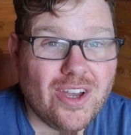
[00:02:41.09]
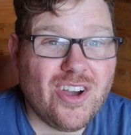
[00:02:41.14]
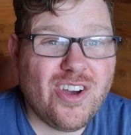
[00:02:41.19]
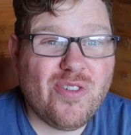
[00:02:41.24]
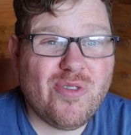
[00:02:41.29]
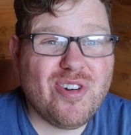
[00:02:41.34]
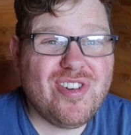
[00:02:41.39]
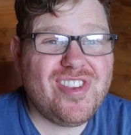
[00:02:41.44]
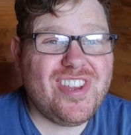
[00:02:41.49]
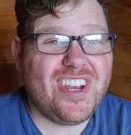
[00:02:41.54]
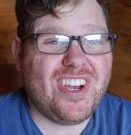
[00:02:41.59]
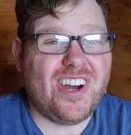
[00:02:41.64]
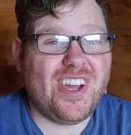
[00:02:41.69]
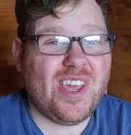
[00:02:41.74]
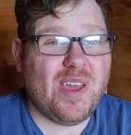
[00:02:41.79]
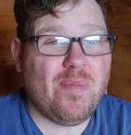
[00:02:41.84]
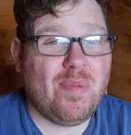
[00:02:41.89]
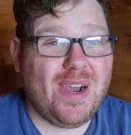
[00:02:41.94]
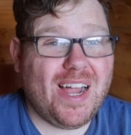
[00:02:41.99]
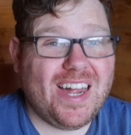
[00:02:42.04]
Once you got
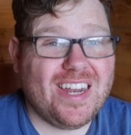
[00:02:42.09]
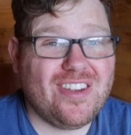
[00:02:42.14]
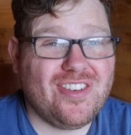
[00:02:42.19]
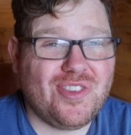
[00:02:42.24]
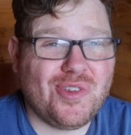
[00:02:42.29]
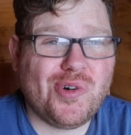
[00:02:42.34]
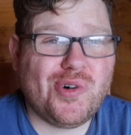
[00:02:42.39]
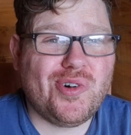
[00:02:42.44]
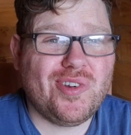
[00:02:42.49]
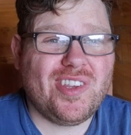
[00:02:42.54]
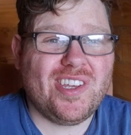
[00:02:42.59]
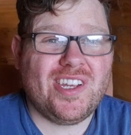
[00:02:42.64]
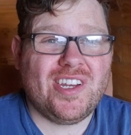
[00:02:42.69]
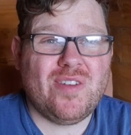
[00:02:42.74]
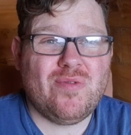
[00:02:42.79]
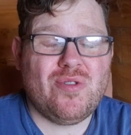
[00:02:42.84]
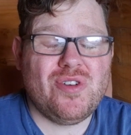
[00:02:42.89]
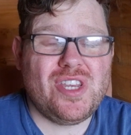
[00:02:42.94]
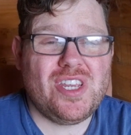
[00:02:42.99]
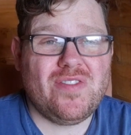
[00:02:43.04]
your plan sorted, and
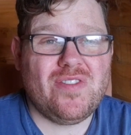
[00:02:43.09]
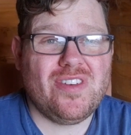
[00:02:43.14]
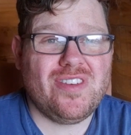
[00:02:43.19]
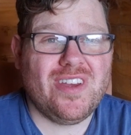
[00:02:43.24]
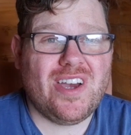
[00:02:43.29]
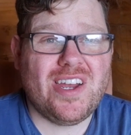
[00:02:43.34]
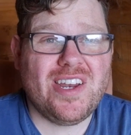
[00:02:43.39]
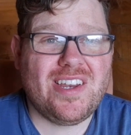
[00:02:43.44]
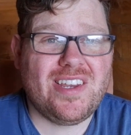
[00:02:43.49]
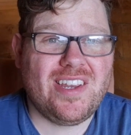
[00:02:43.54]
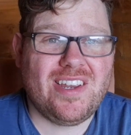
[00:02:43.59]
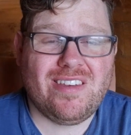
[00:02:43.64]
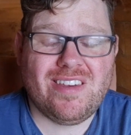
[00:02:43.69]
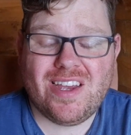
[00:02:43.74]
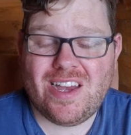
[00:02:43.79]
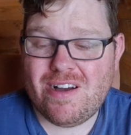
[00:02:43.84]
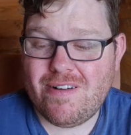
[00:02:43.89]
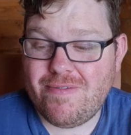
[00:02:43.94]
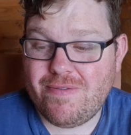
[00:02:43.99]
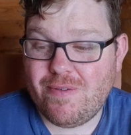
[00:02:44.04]
once you've decided to
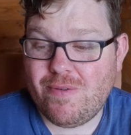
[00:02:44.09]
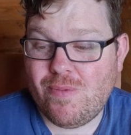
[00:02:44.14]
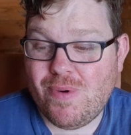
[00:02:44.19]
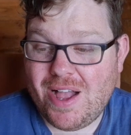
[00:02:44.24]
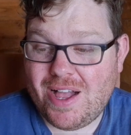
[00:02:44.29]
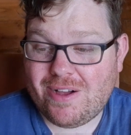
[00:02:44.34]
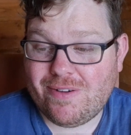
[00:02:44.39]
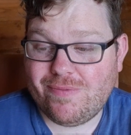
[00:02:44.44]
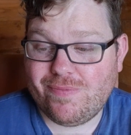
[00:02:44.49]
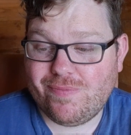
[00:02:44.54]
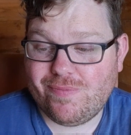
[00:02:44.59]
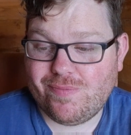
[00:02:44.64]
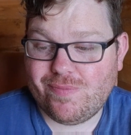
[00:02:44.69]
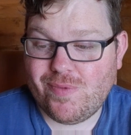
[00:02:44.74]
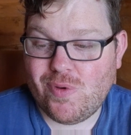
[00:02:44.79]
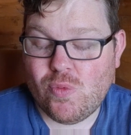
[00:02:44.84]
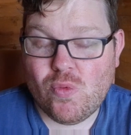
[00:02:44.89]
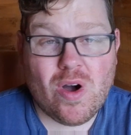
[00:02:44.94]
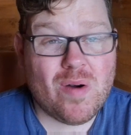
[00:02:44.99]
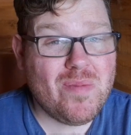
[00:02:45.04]
yourself, well,
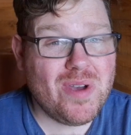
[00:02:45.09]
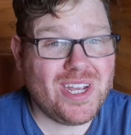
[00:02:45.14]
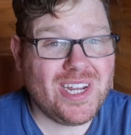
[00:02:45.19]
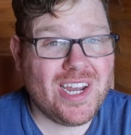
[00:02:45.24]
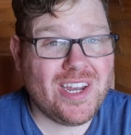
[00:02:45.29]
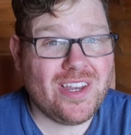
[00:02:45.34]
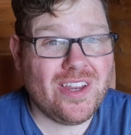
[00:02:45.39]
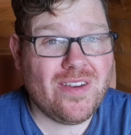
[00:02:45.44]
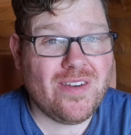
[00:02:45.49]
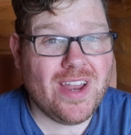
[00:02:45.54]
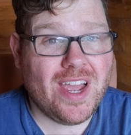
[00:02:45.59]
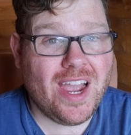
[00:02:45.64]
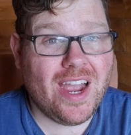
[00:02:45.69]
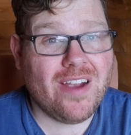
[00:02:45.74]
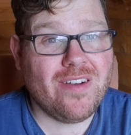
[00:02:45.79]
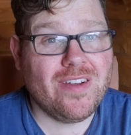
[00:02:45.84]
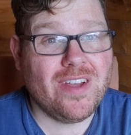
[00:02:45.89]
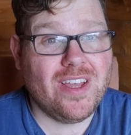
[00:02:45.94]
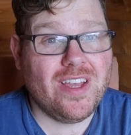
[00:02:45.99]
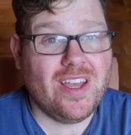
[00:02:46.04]
what am I going to do now?